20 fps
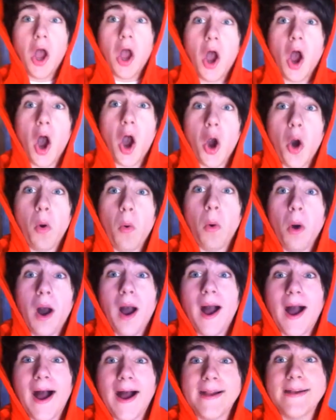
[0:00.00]
Oh,
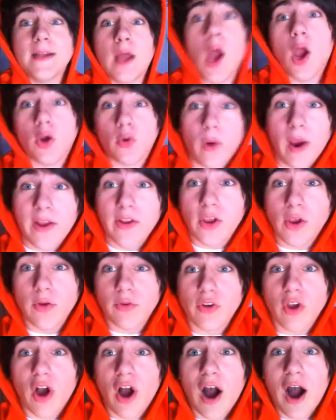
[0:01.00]
and great news,
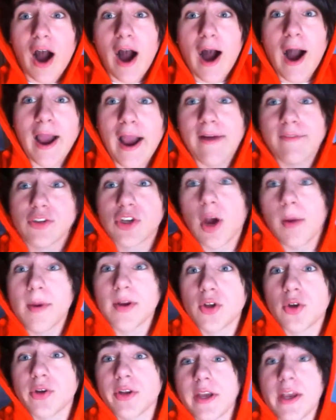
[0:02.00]
I have a Charmander
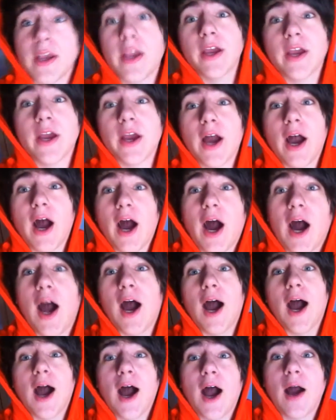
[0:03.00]
hoodie.
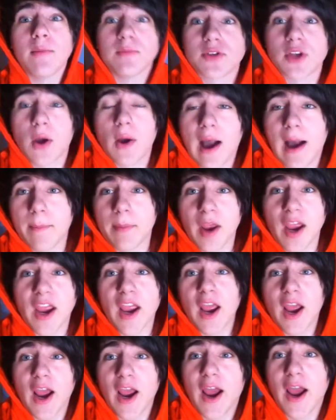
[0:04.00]
I'm so happy.
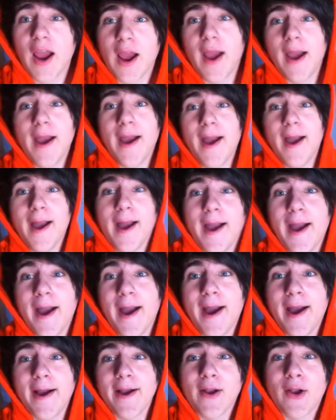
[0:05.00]

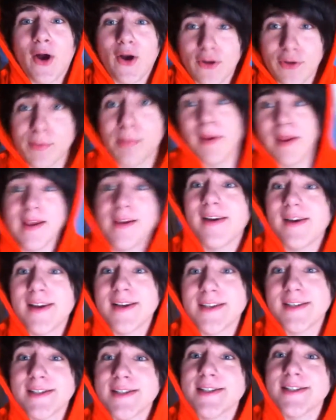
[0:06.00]
Cost me
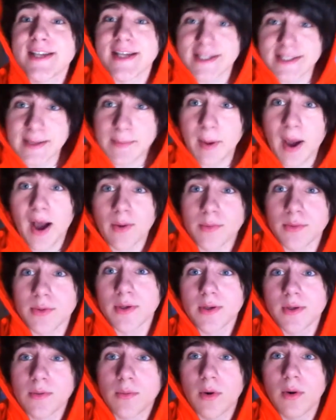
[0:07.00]
£60,
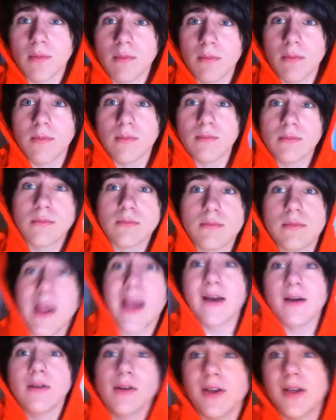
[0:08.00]
well, yeah,
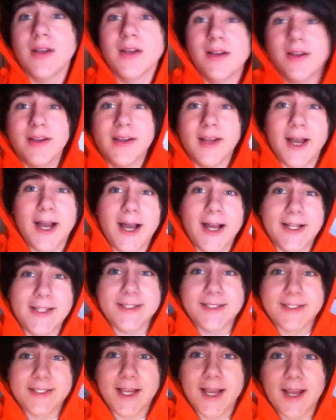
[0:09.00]
and